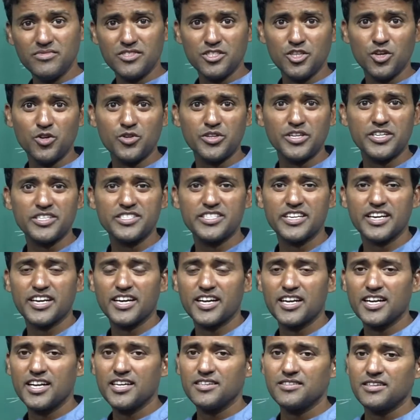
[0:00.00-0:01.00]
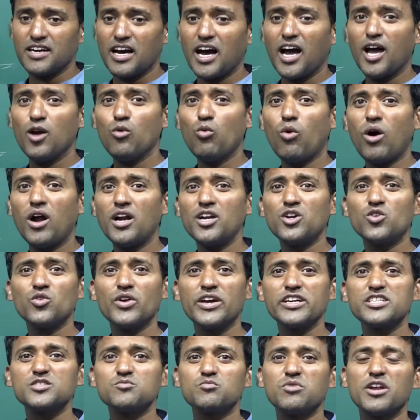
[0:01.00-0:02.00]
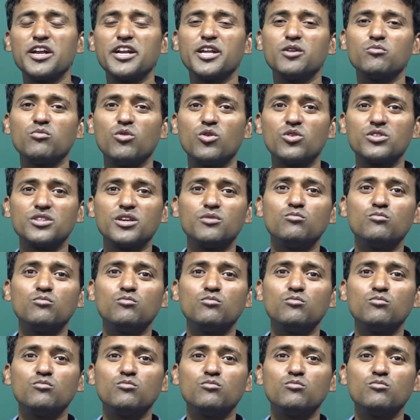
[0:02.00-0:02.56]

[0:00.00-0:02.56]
Newton's second law, I want to explain about the